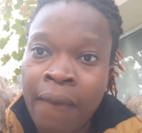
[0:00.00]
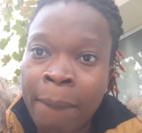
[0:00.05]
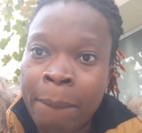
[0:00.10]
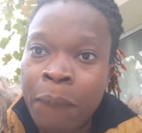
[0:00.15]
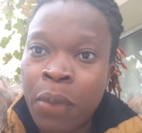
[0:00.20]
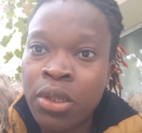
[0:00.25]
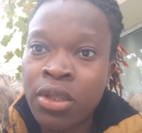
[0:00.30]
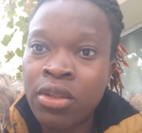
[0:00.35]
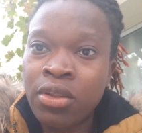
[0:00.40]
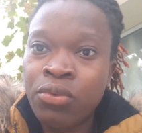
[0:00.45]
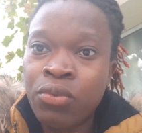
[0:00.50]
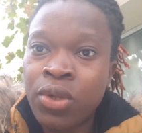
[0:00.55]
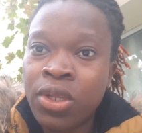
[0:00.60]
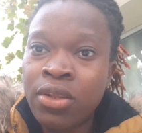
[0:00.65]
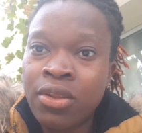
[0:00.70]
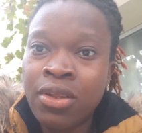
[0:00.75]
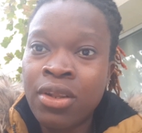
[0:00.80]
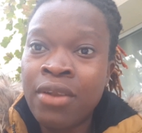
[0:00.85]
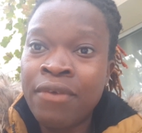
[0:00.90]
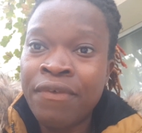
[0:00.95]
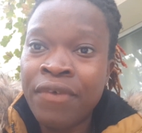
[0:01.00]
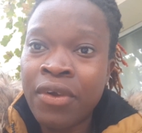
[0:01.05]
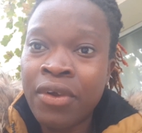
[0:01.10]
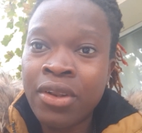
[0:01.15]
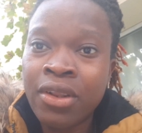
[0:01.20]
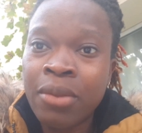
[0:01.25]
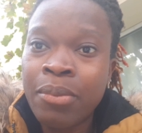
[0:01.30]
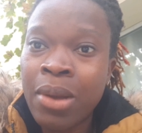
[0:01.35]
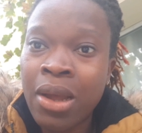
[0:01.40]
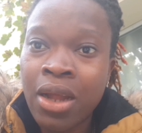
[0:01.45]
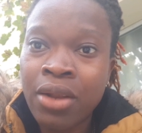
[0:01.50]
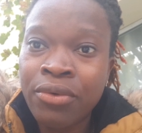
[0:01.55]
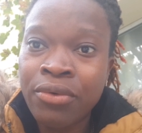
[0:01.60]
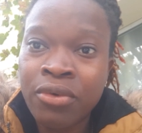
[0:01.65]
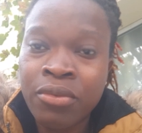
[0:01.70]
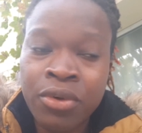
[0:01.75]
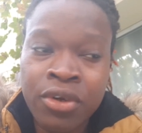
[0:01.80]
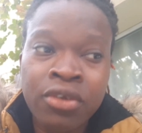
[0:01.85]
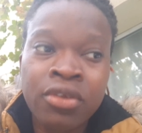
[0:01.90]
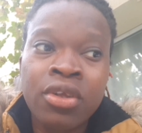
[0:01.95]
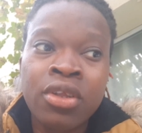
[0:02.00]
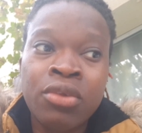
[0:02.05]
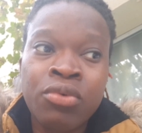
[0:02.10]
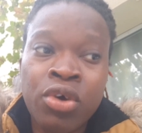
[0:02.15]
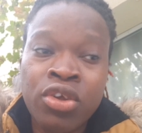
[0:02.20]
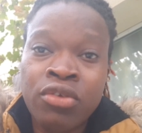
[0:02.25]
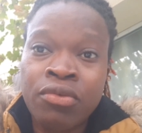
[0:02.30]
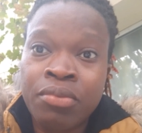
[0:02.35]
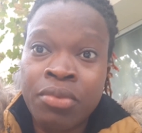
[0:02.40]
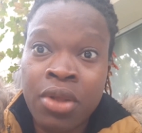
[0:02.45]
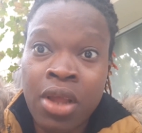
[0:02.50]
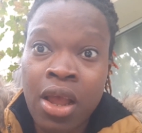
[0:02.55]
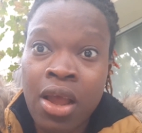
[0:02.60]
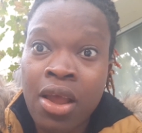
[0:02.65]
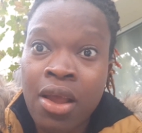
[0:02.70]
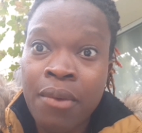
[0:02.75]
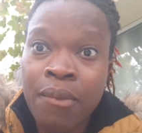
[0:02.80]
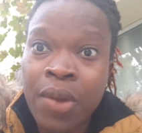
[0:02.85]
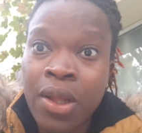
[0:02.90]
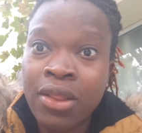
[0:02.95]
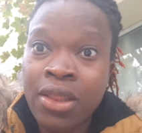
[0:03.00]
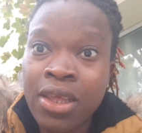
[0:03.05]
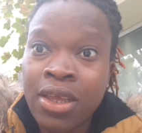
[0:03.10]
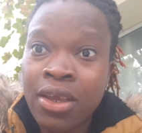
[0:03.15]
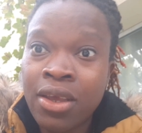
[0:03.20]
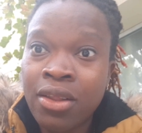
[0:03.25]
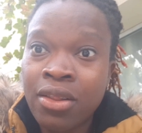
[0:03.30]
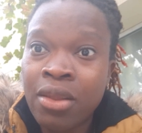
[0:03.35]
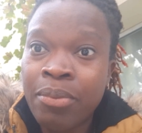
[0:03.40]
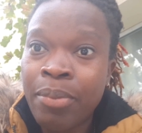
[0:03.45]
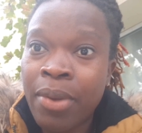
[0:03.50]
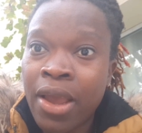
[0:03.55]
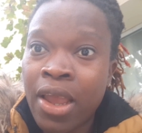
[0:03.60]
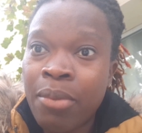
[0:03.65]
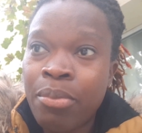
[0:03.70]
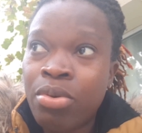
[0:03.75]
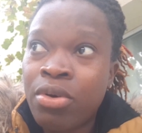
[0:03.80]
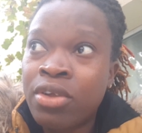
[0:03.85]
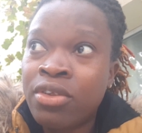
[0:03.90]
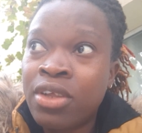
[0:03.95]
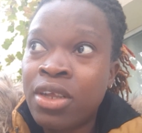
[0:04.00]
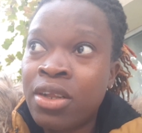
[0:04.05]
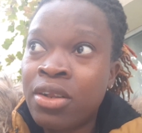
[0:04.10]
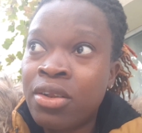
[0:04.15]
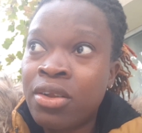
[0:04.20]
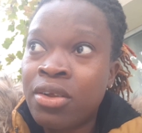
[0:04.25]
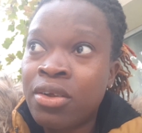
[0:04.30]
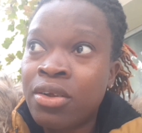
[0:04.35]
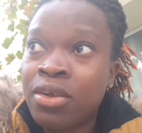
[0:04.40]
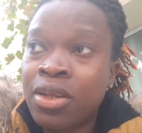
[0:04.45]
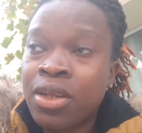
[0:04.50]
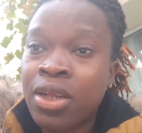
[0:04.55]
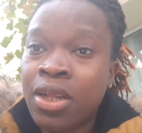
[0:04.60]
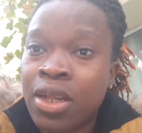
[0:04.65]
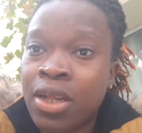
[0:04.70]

But it didn't flood the bathroom. Just it was. I think the pipe was in the